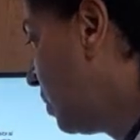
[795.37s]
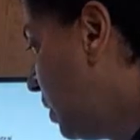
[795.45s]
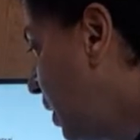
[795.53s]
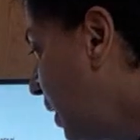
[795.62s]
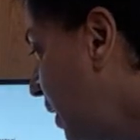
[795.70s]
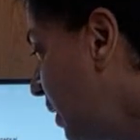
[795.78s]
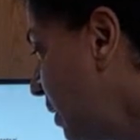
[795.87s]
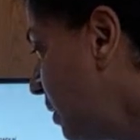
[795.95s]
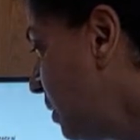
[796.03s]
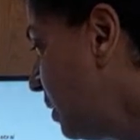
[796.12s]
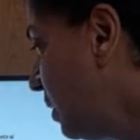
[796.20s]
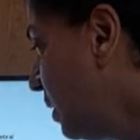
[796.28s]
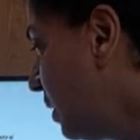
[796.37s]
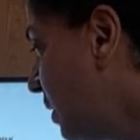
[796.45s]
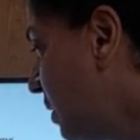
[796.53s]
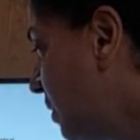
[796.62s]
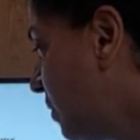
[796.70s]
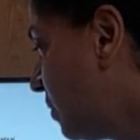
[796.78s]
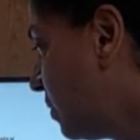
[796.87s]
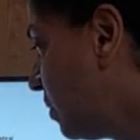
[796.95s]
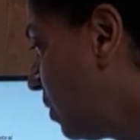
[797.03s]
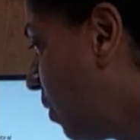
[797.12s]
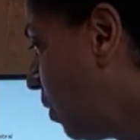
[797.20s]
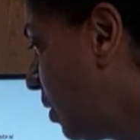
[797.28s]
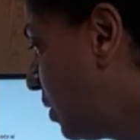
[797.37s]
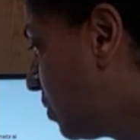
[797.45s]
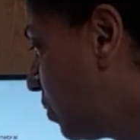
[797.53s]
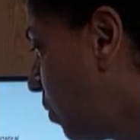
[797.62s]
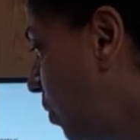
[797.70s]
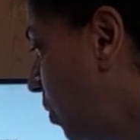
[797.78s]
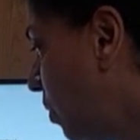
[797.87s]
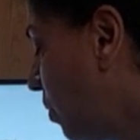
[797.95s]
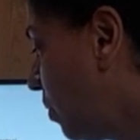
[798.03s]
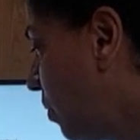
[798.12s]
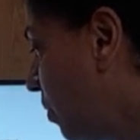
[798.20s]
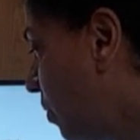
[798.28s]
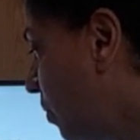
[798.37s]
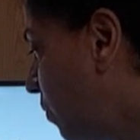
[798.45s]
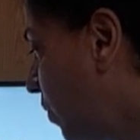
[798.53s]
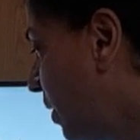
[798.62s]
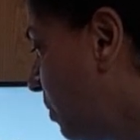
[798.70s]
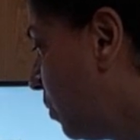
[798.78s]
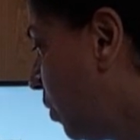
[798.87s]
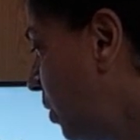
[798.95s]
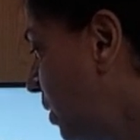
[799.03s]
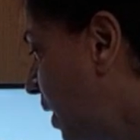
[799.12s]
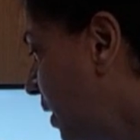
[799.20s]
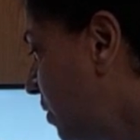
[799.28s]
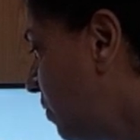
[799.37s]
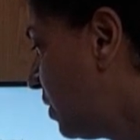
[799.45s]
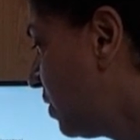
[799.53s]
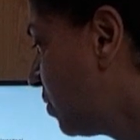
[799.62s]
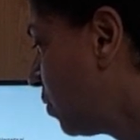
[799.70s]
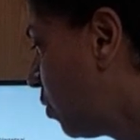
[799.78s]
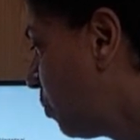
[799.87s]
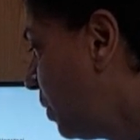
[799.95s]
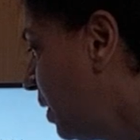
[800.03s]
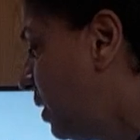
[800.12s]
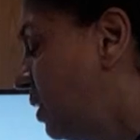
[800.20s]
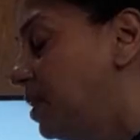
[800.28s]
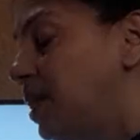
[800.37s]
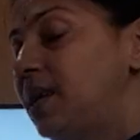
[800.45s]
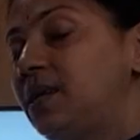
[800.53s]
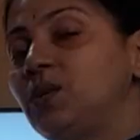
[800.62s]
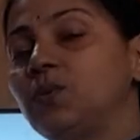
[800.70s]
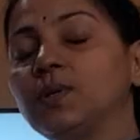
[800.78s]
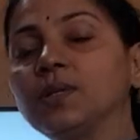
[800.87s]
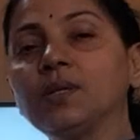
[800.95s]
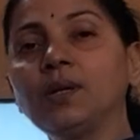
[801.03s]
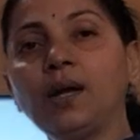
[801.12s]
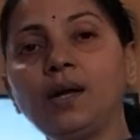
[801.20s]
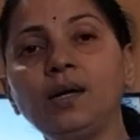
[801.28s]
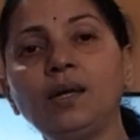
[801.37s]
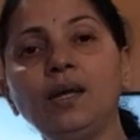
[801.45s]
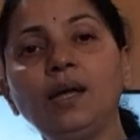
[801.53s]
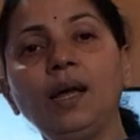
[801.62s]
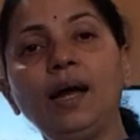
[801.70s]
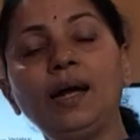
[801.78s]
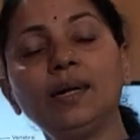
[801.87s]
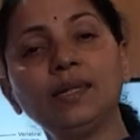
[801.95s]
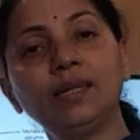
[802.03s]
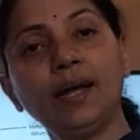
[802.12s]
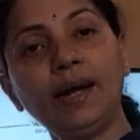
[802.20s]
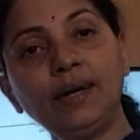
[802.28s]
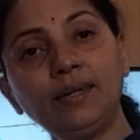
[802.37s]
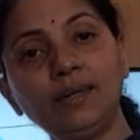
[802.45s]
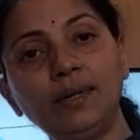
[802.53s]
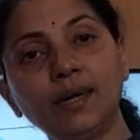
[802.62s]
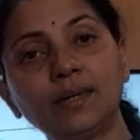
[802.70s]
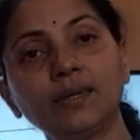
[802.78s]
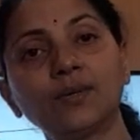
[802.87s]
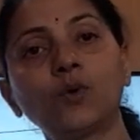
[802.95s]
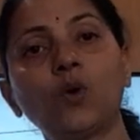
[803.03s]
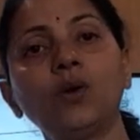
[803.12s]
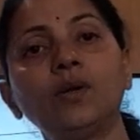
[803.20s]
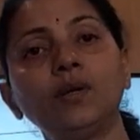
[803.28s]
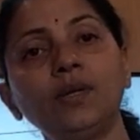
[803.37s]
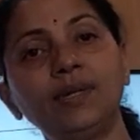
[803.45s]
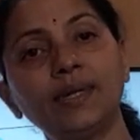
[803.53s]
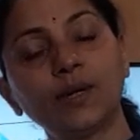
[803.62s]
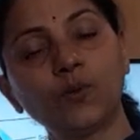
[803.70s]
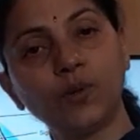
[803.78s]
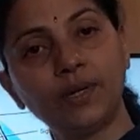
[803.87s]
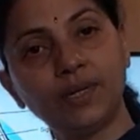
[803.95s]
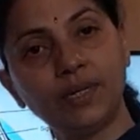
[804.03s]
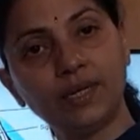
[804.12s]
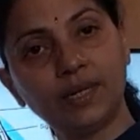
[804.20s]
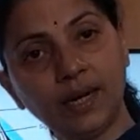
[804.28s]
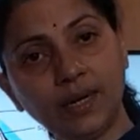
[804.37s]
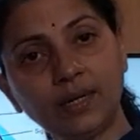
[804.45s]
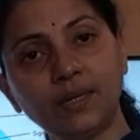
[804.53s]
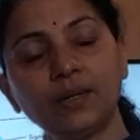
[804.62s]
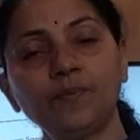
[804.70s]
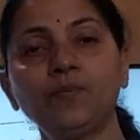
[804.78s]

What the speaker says: there it is also one more duct which is opening in that urethra, and that duct is called ejaculatory duct.